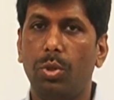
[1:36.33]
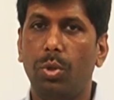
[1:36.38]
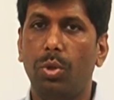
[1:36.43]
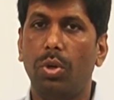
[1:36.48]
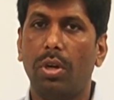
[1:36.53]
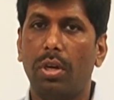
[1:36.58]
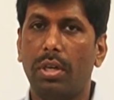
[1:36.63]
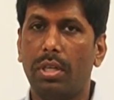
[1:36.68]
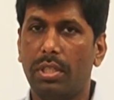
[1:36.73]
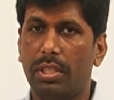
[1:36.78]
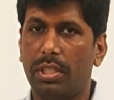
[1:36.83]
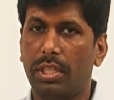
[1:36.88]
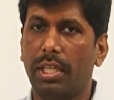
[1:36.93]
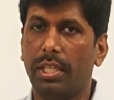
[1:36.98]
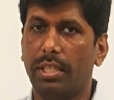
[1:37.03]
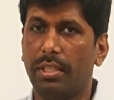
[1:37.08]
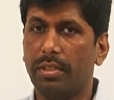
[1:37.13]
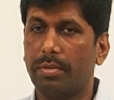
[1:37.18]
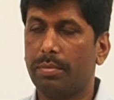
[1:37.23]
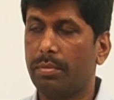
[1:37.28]
do not
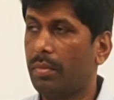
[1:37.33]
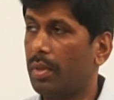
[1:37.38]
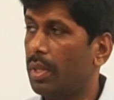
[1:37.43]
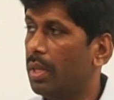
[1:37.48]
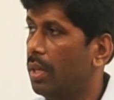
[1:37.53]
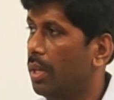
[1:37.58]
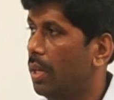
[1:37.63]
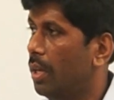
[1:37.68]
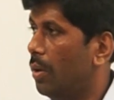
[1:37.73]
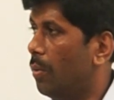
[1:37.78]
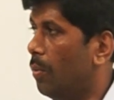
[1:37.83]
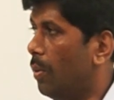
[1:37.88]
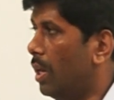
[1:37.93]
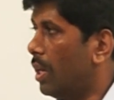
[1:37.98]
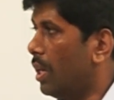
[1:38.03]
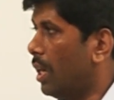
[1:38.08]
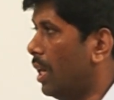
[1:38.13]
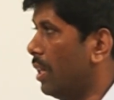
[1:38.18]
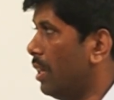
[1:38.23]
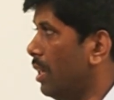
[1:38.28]
change.
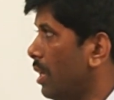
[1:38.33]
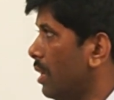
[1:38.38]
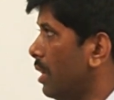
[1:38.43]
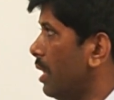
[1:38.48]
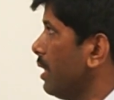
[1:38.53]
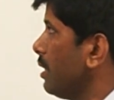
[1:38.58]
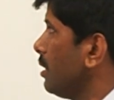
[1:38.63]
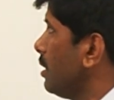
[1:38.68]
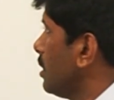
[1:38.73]
What other things